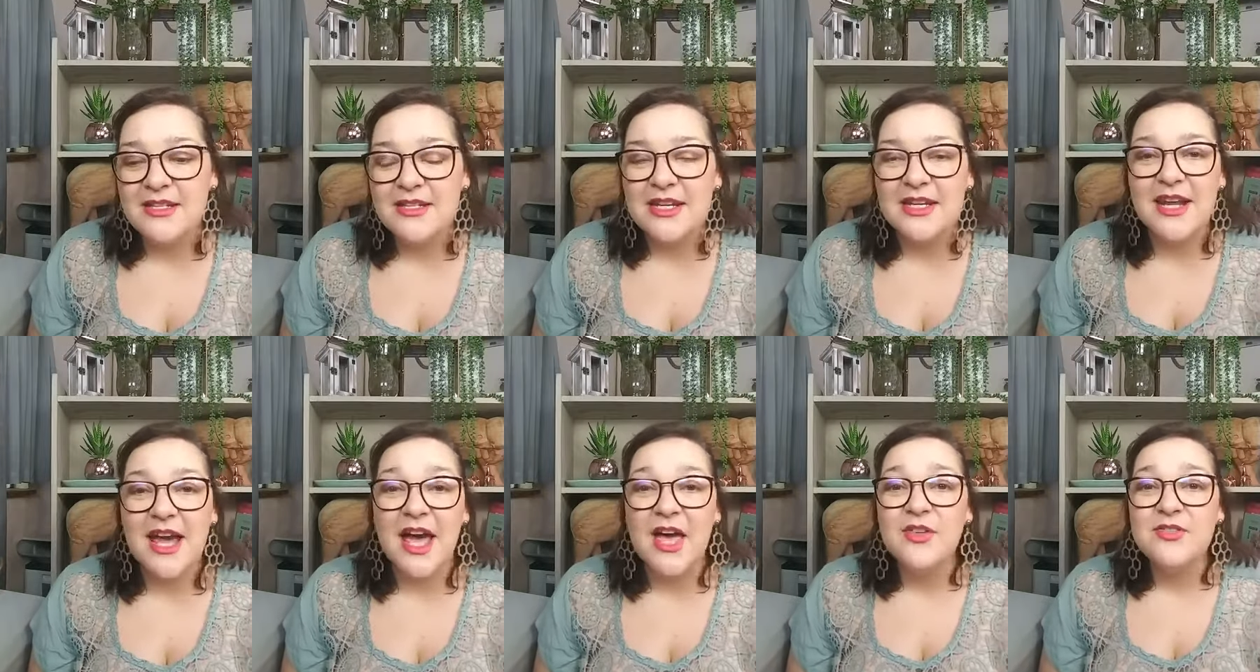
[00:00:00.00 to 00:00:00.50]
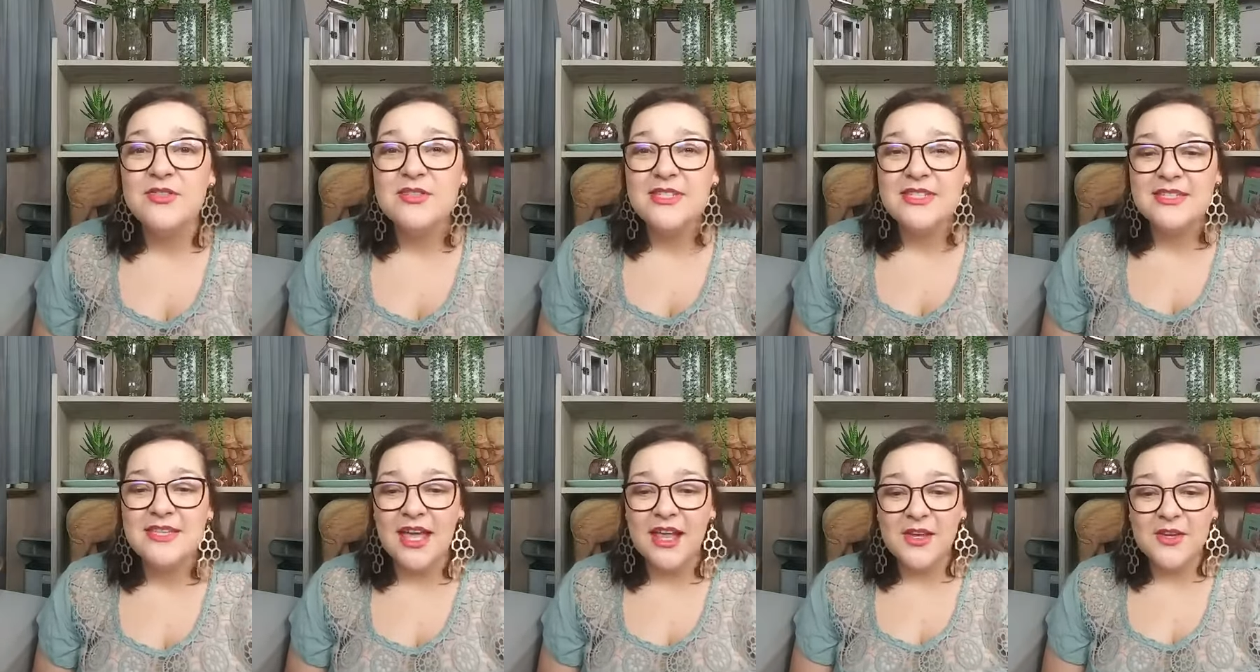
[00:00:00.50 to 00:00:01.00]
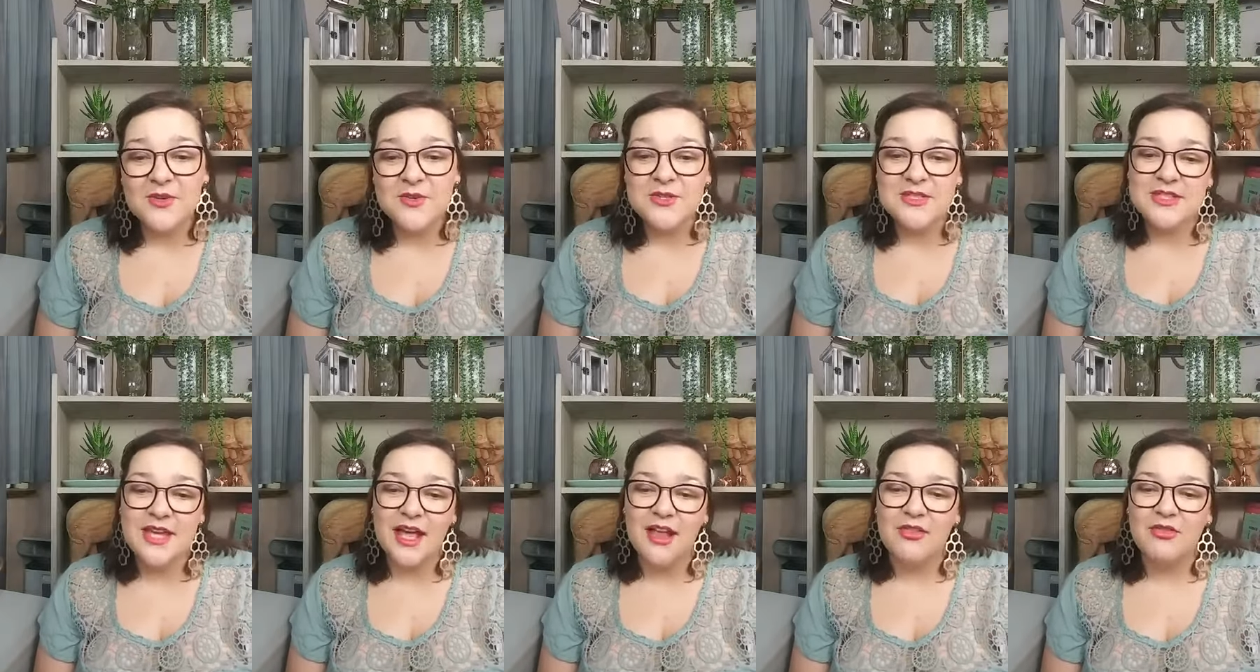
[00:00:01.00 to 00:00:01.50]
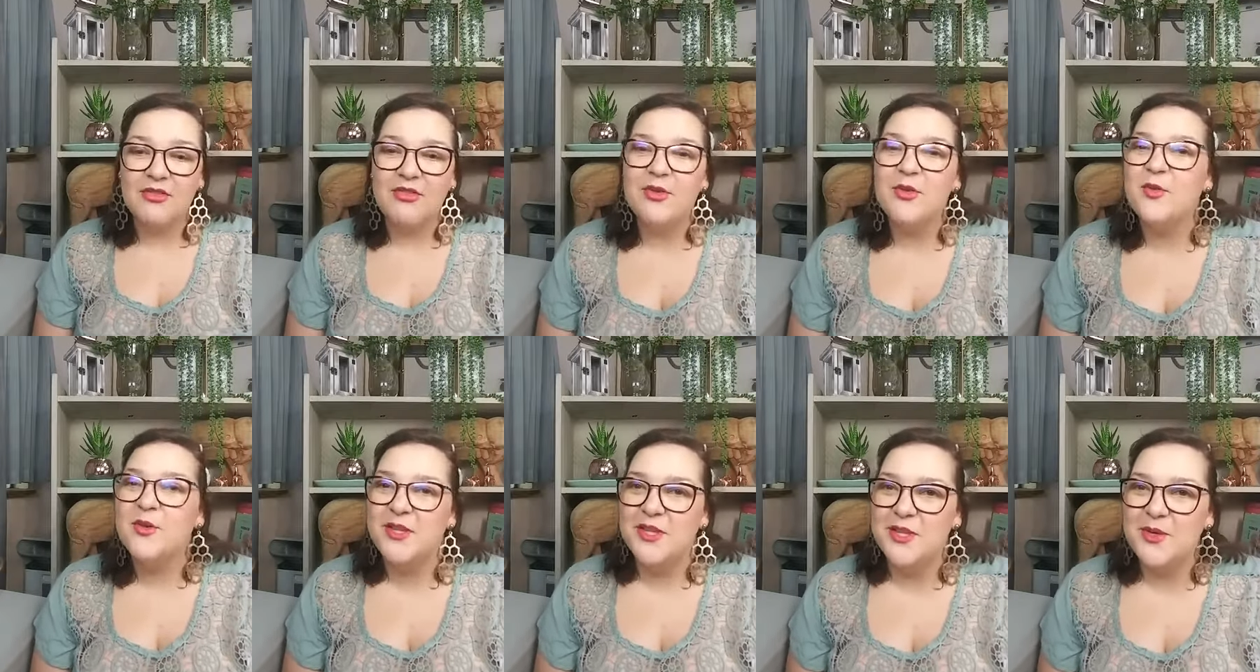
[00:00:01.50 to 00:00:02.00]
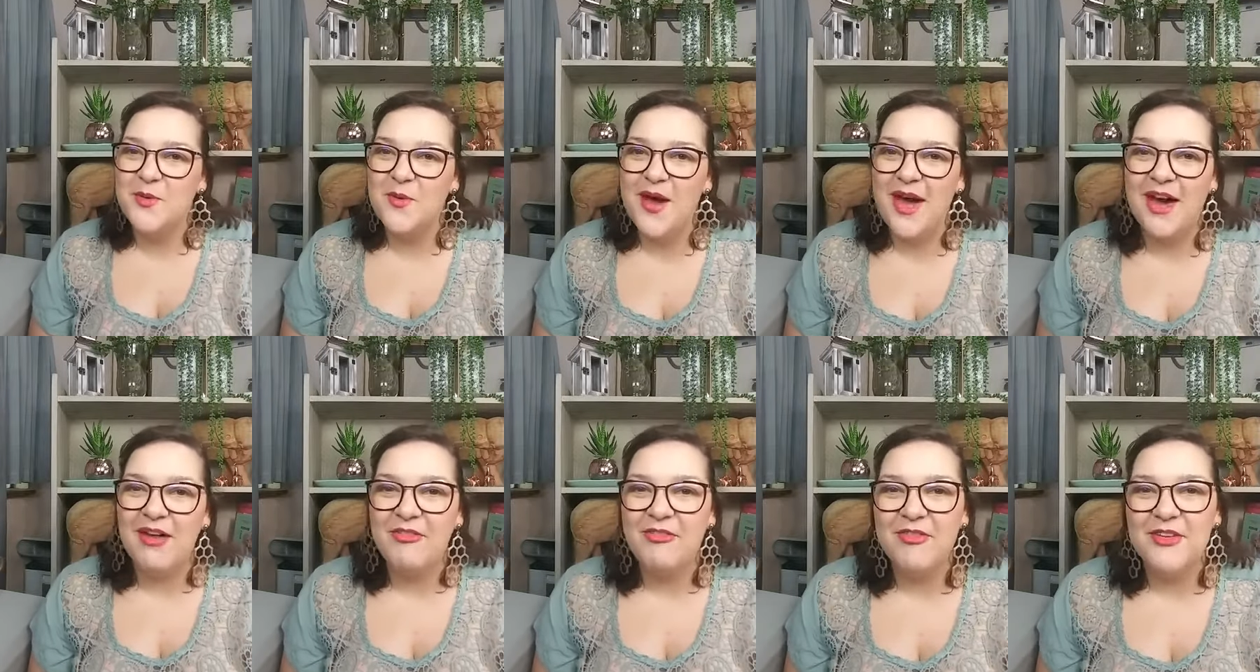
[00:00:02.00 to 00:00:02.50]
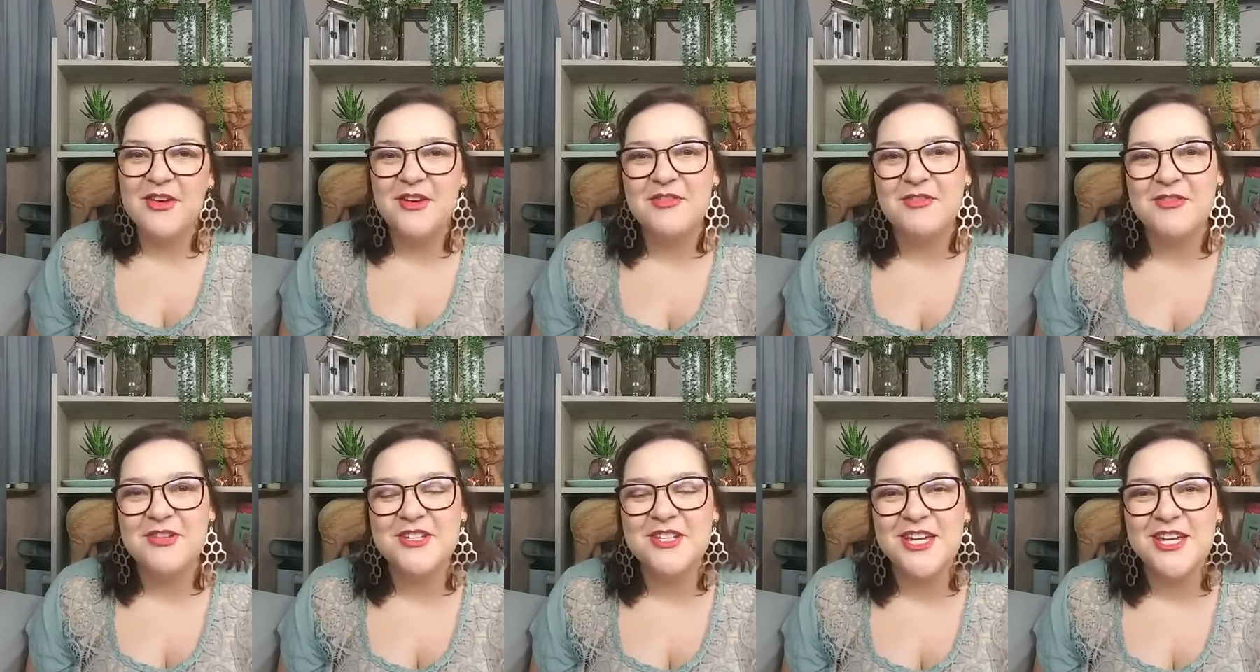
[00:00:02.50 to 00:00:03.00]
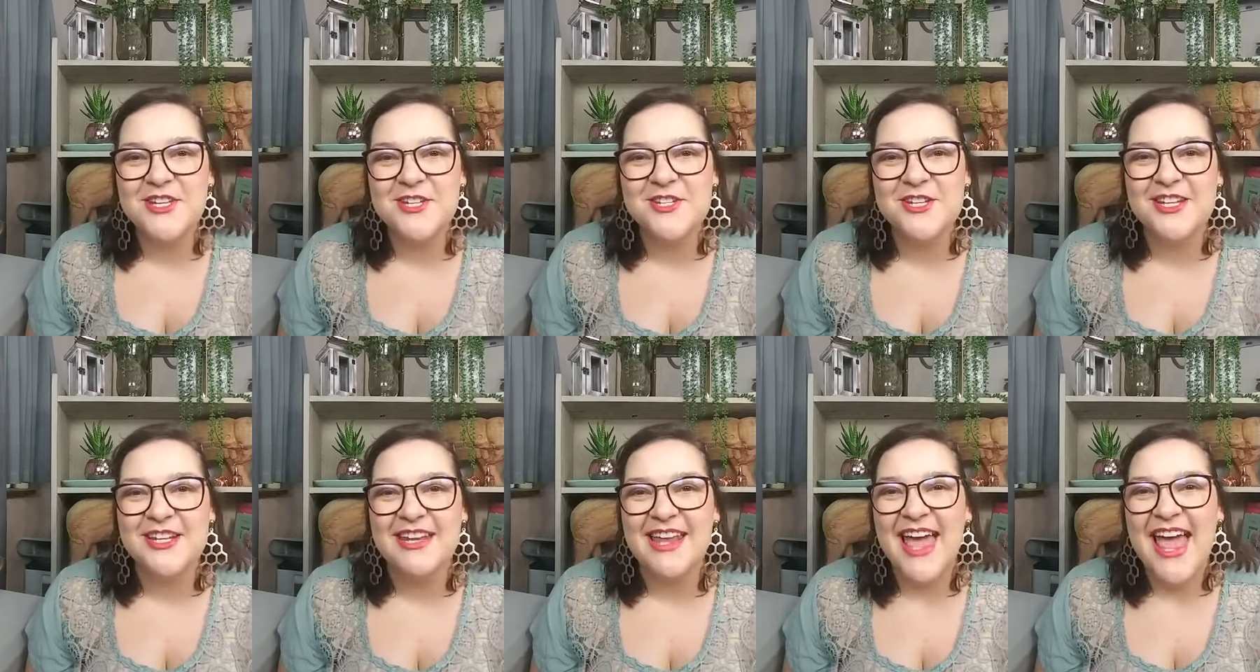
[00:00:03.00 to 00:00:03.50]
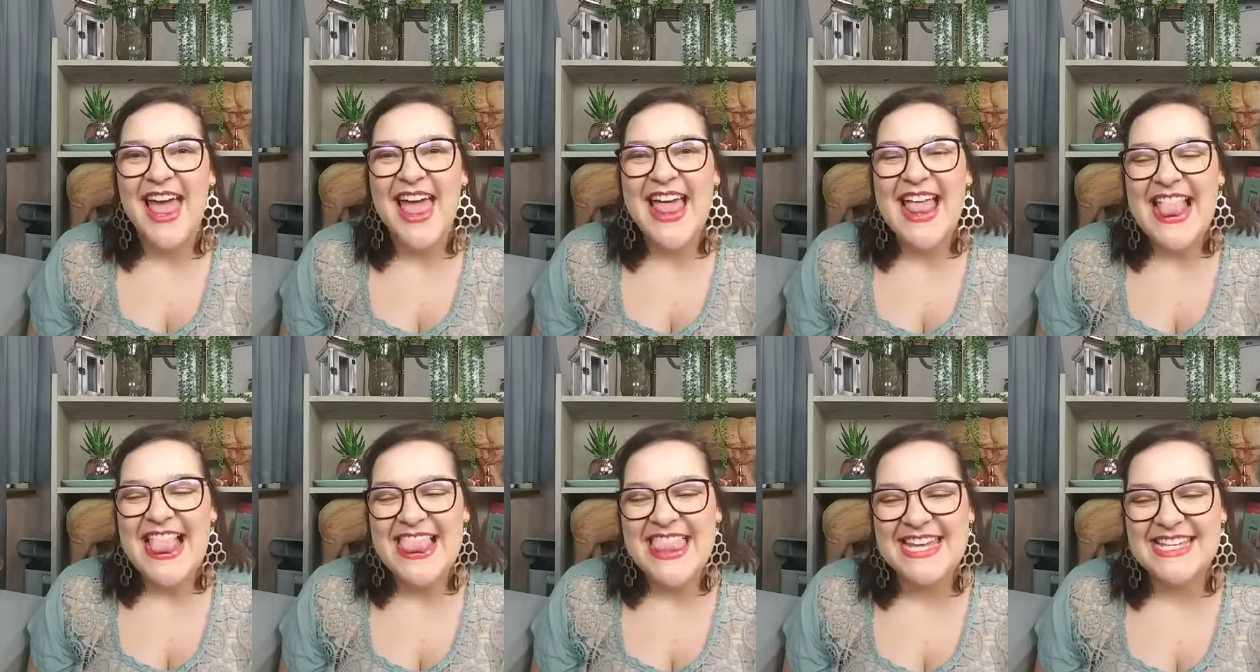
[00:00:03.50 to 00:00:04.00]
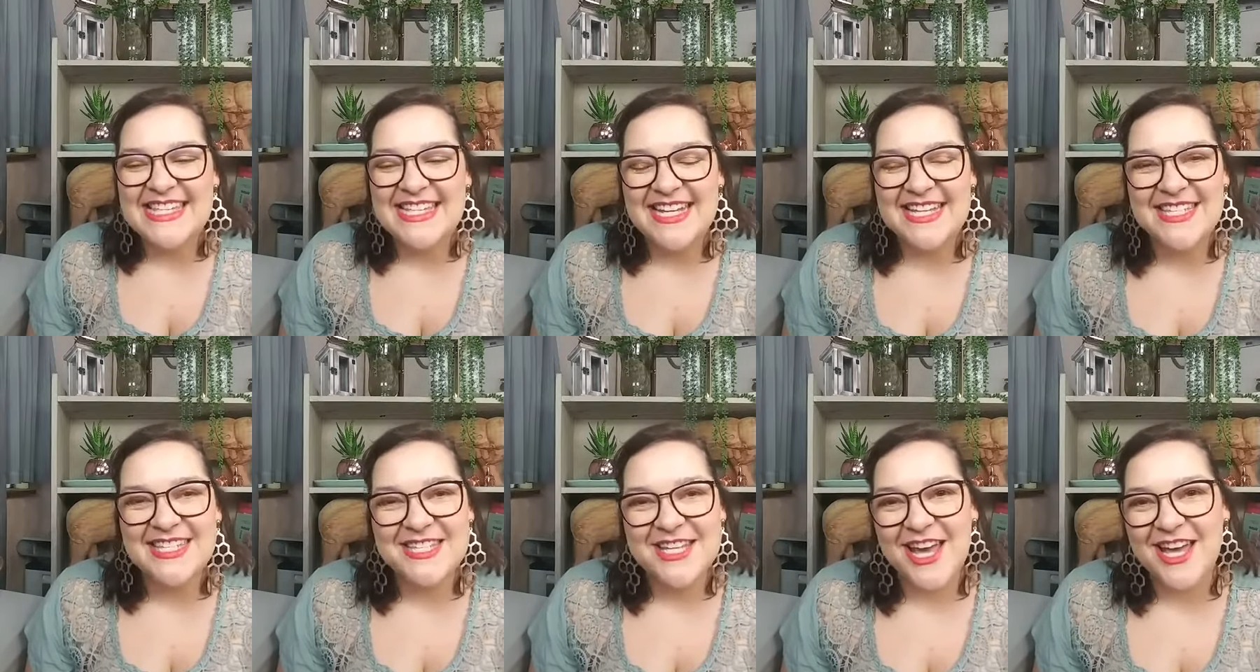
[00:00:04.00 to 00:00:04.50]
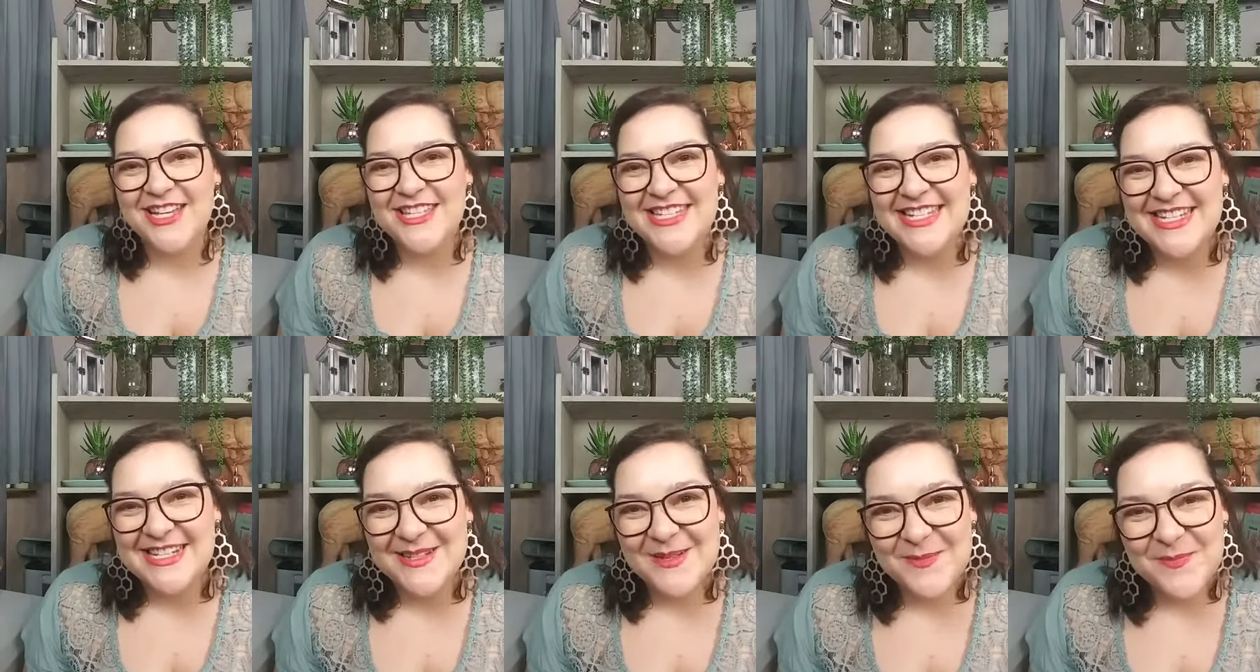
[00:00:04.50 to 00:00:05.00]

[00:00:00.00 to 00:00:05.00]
and how to sell yourself when you have fear of rejection. Let's get started.